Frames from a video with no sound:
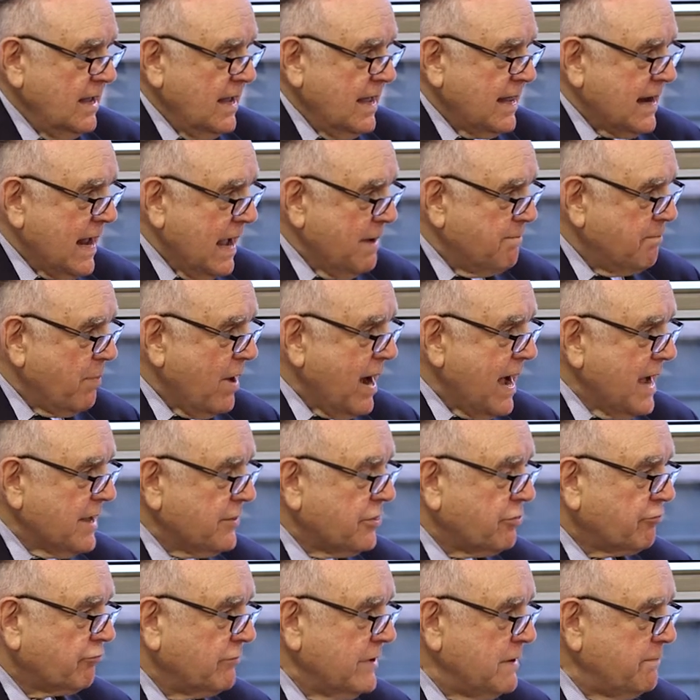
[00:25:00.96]
And I buy
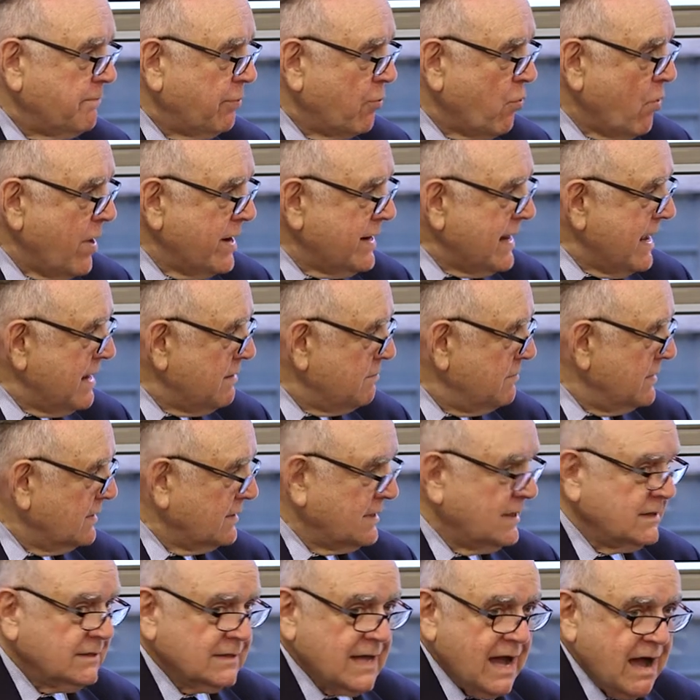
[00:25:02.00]
$3.8
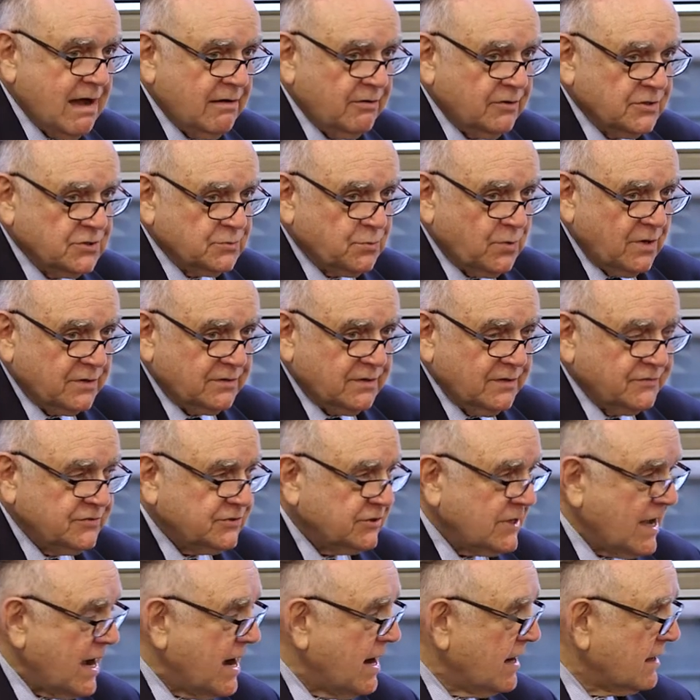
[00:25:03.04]
million worth of
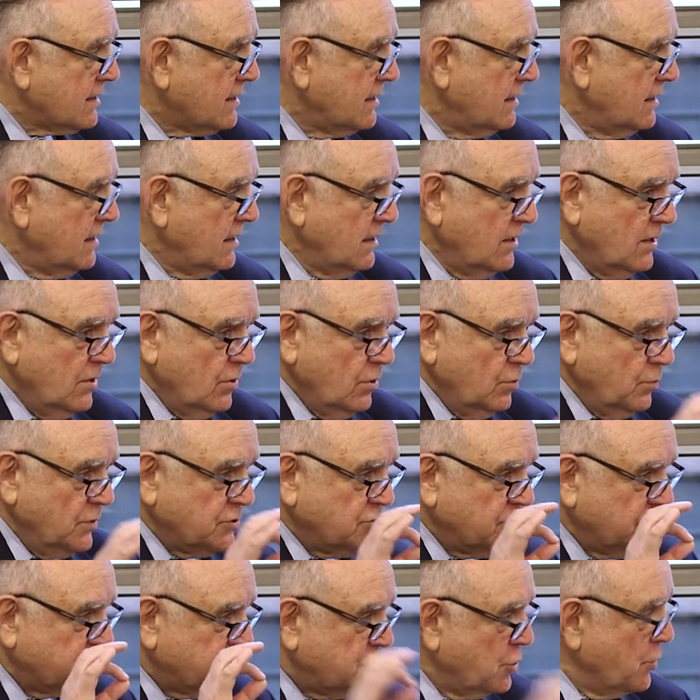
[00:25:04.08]
stock,
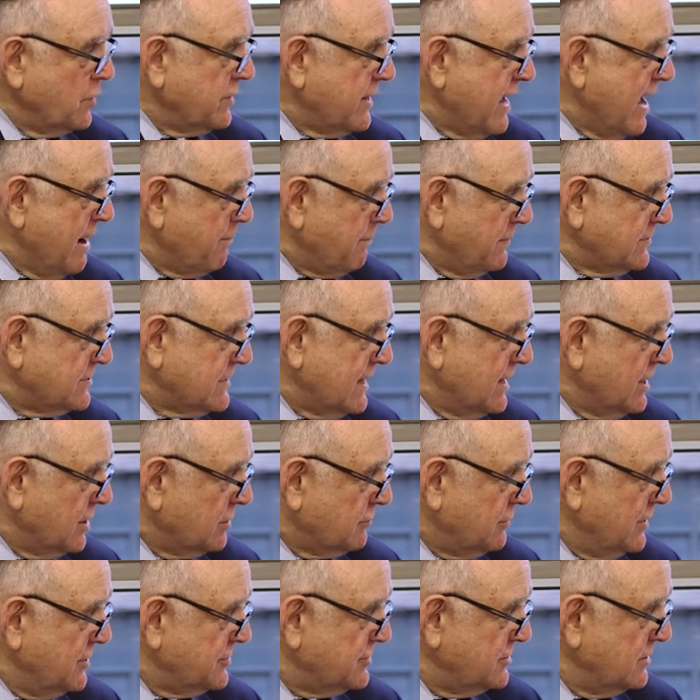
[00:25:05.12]
which is a 2.5%
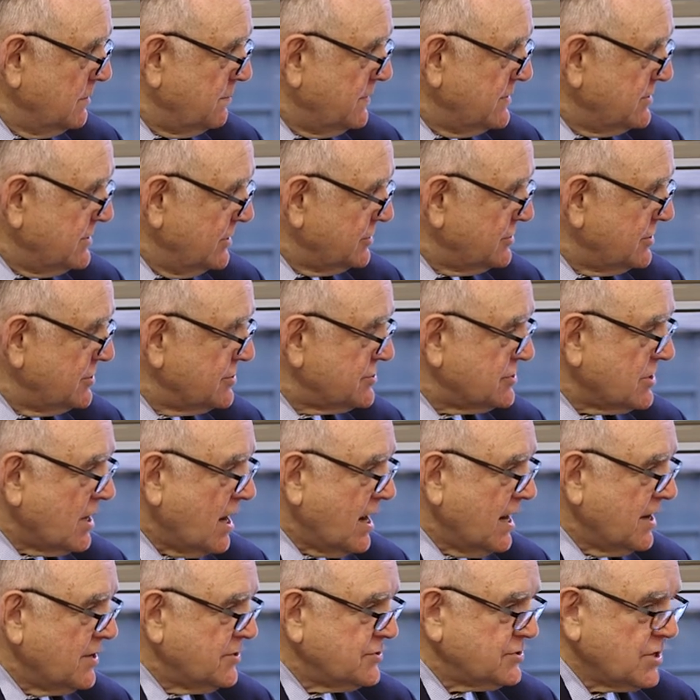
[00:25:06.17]
increase in the position
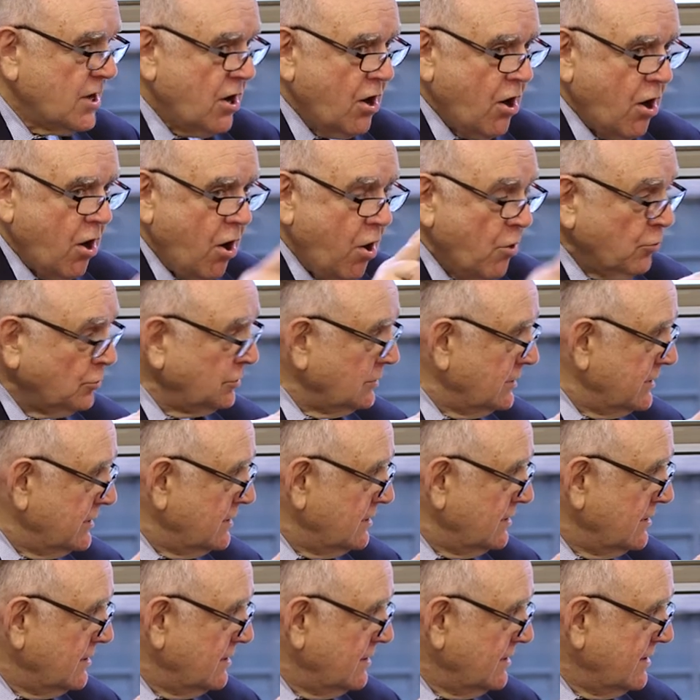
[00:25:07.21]
size,
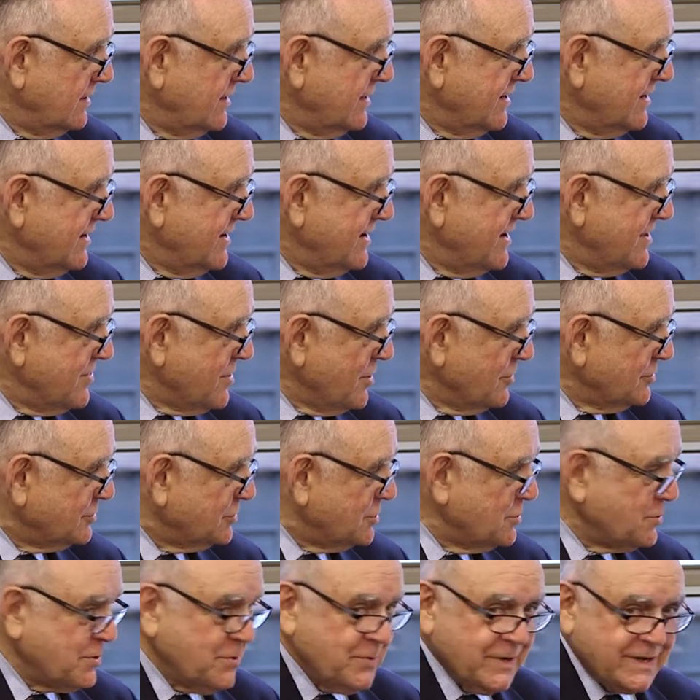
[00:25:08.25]
only those
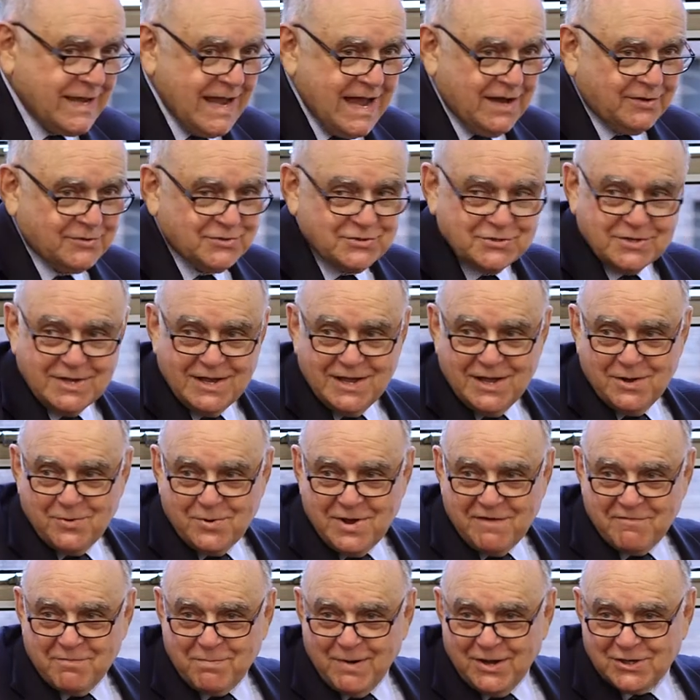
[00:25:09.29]
two new accounts.
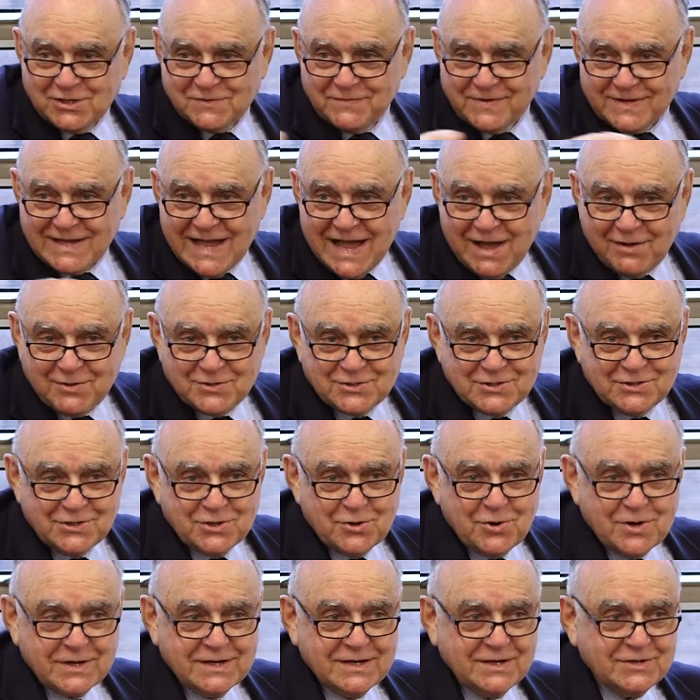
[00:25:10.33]
You have a bunch of accounts in
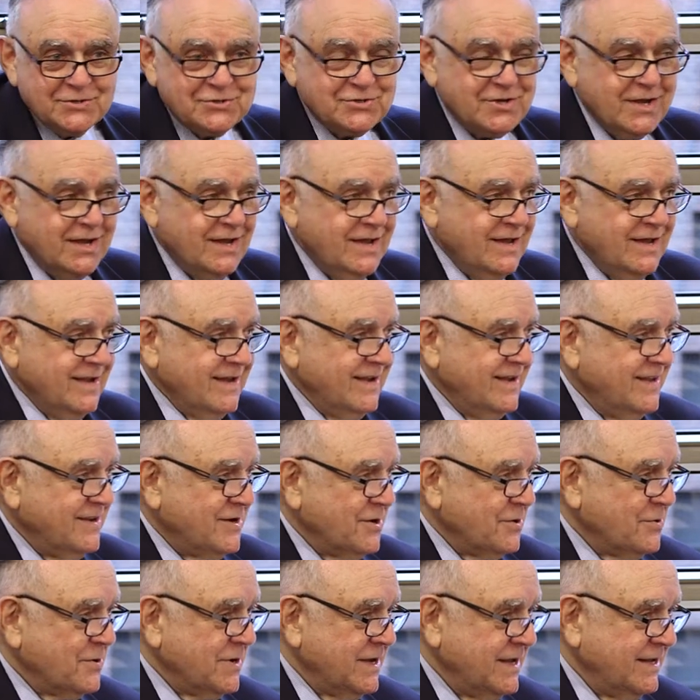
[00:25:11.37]
the audience, you
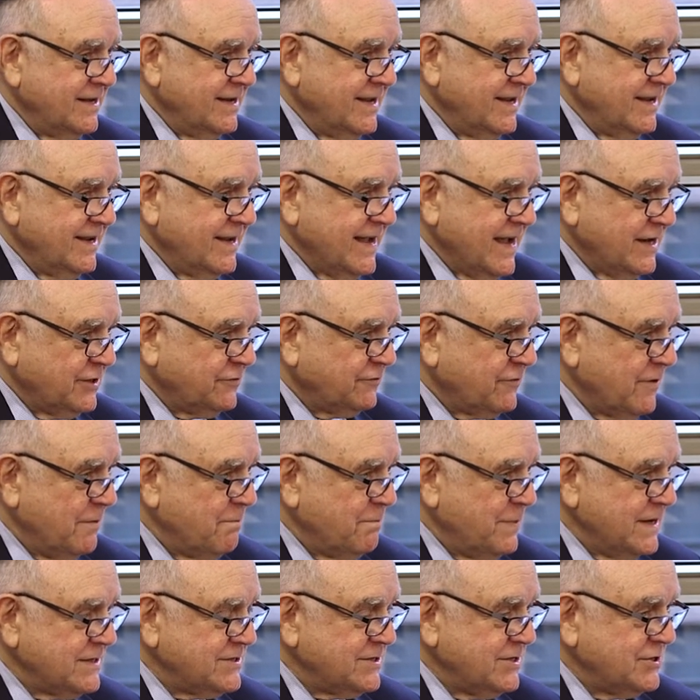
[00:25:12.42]
know, in the hedge
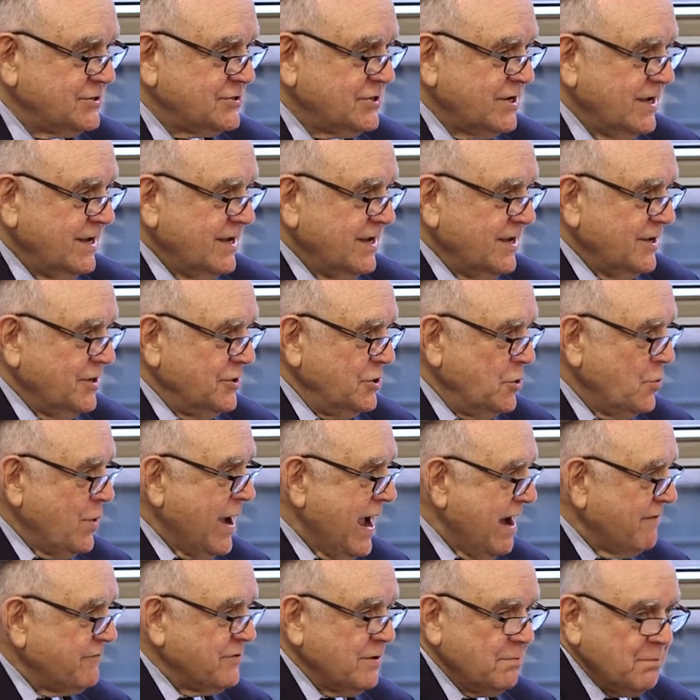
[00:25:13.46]
fund business, you
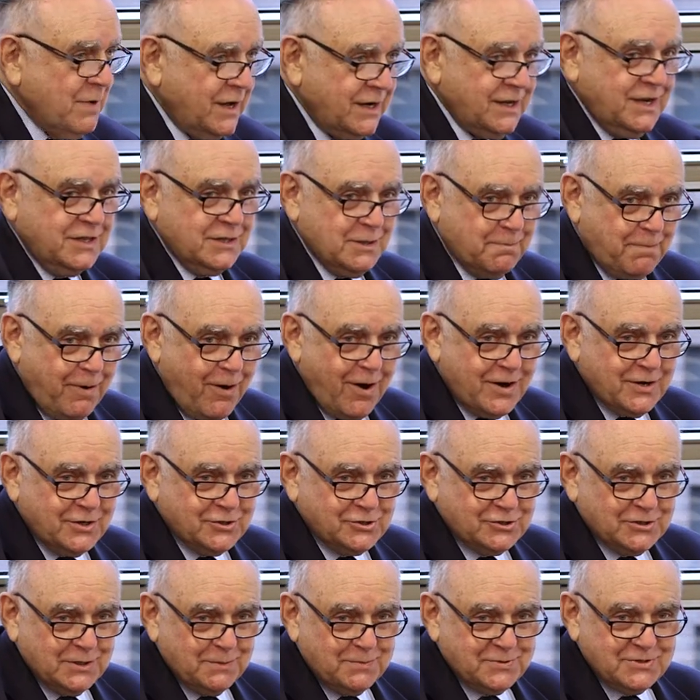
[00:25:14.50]
have your money in the
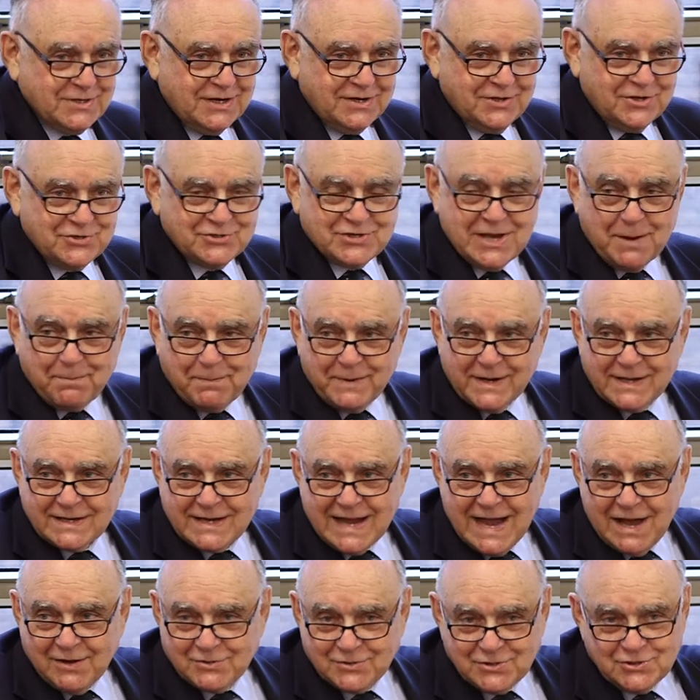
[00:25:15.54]
partnerships and in the separate
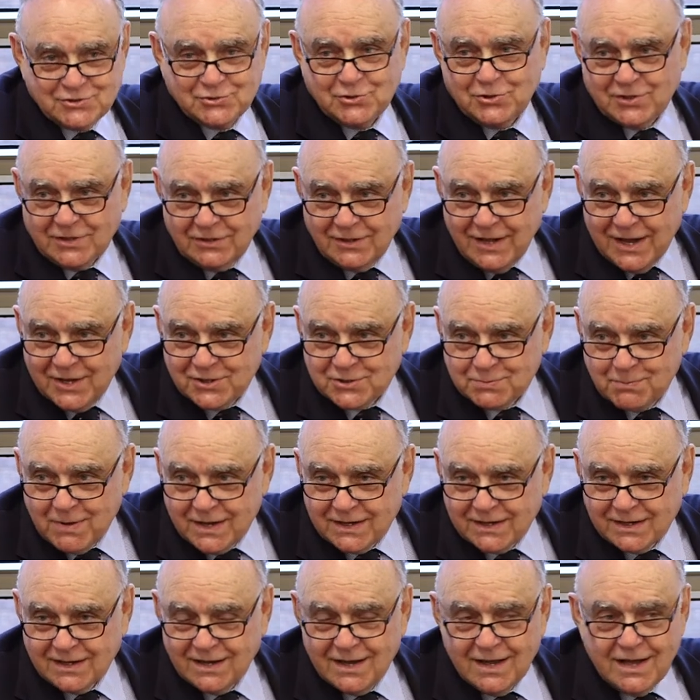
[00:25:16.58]
accounts, it's the client's
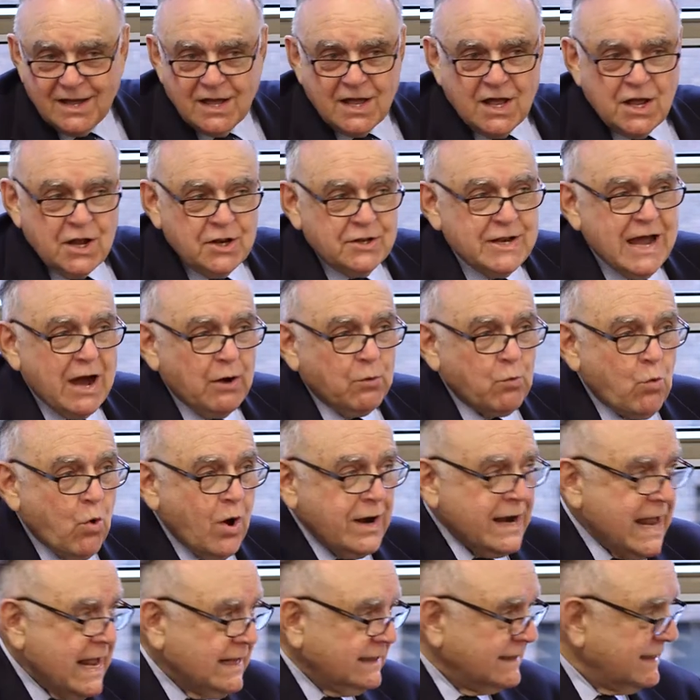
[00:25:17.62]
money. Not
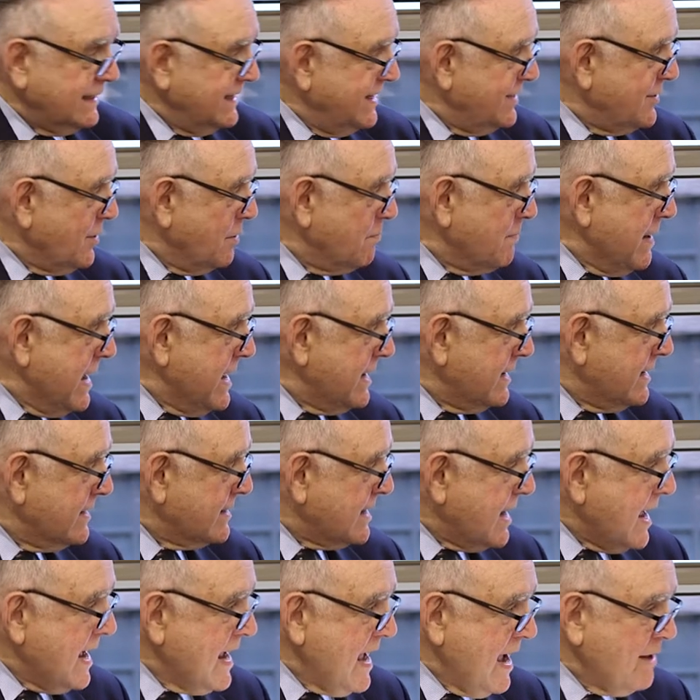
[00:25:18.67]
one entity at Omega
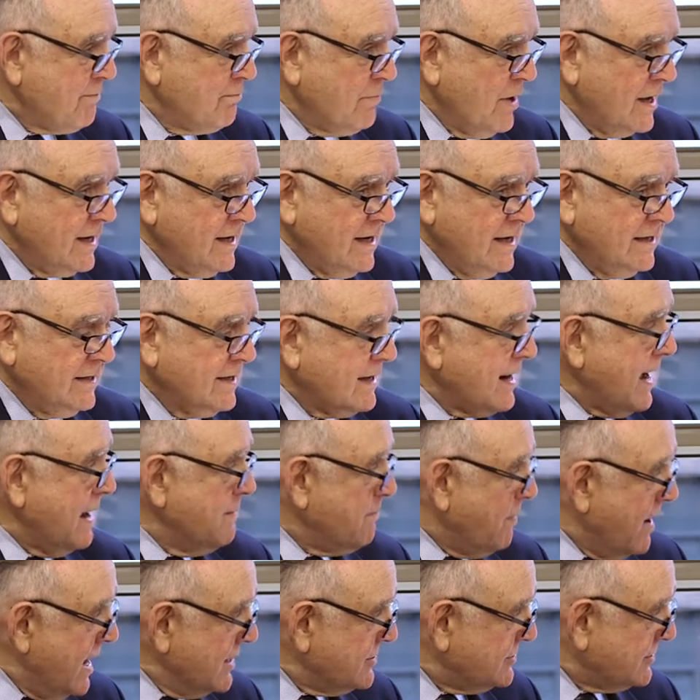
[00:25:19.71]
that I had money in did I
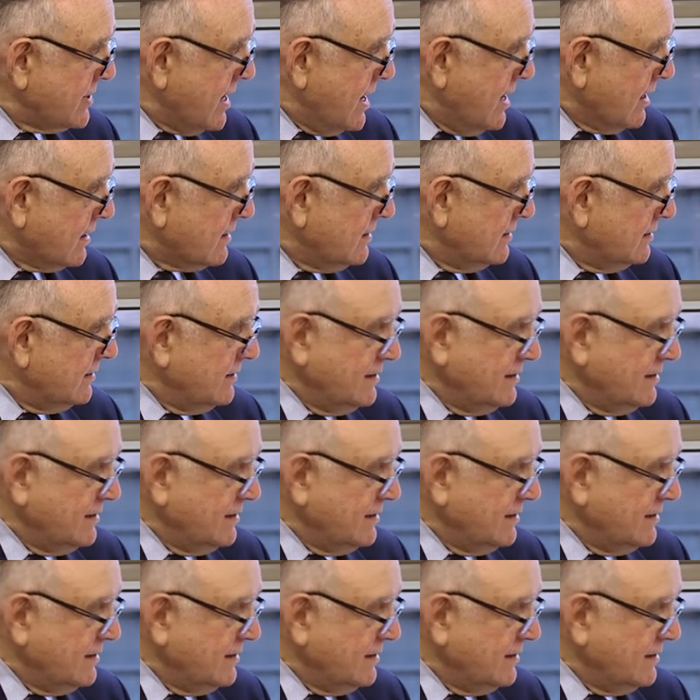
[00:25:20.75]
buy stock.